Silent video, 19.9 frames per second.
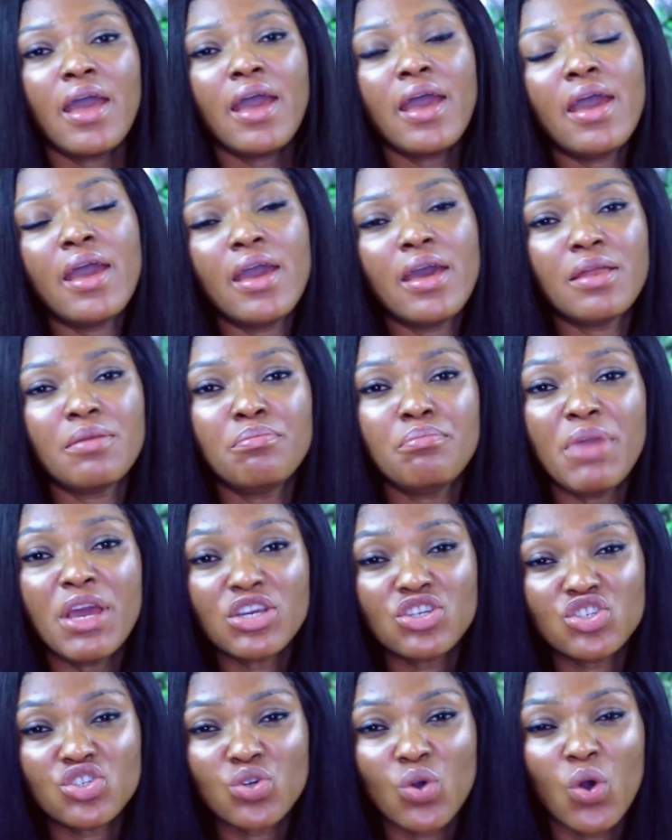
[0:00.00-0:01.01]
and
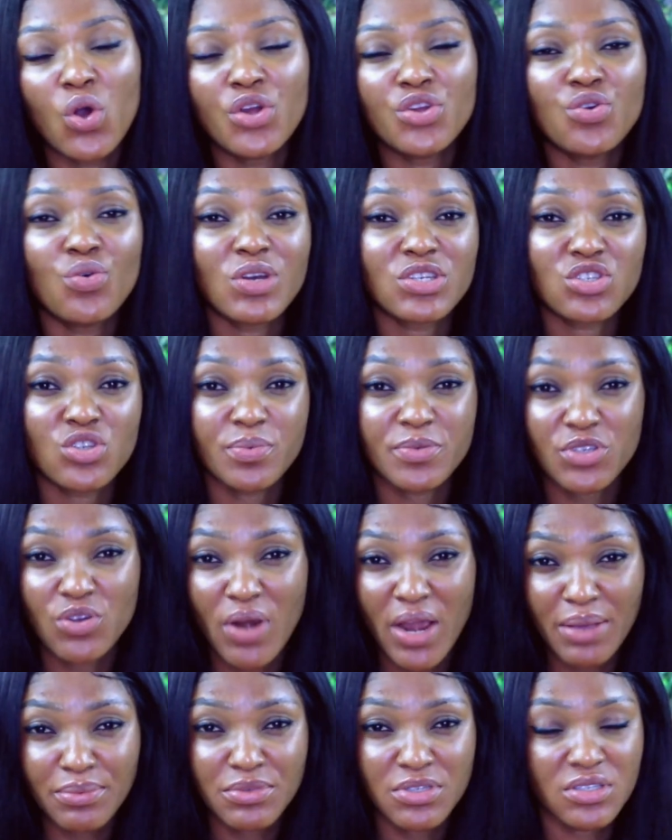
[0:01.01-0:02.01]
make sure you are
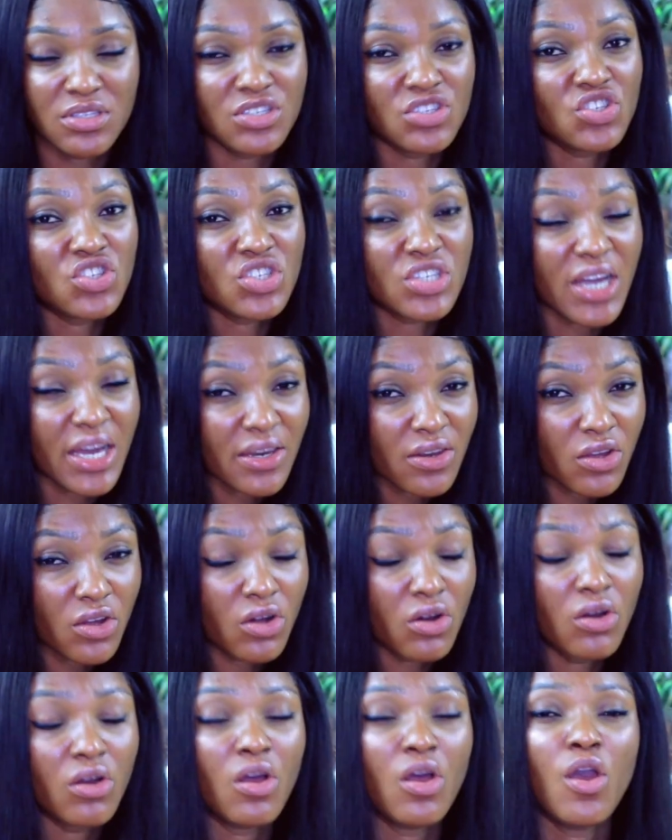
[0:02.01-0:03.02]
subscribed to this channel.